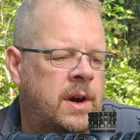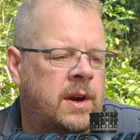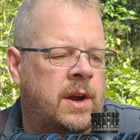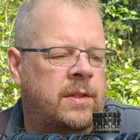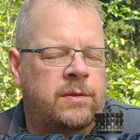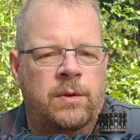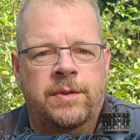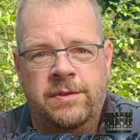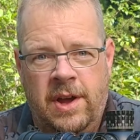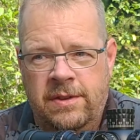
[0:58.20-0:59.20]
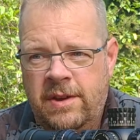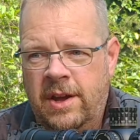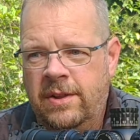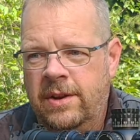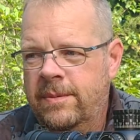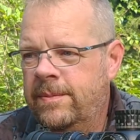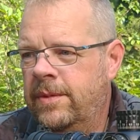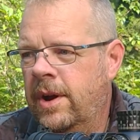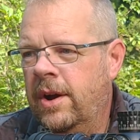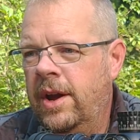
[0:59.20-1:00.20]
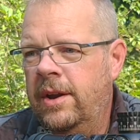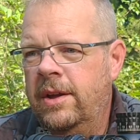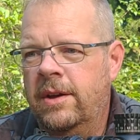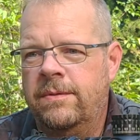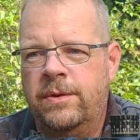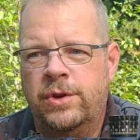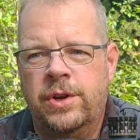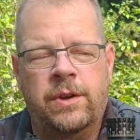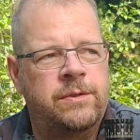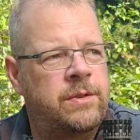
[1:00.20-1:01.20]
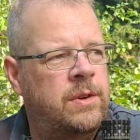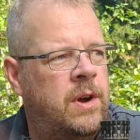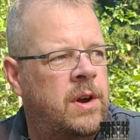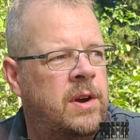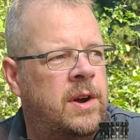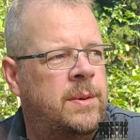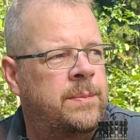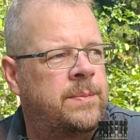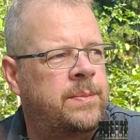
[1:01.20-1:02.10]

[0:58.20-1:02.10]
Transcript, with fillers: All right. So if it's not cycling, all right, if your shells are um,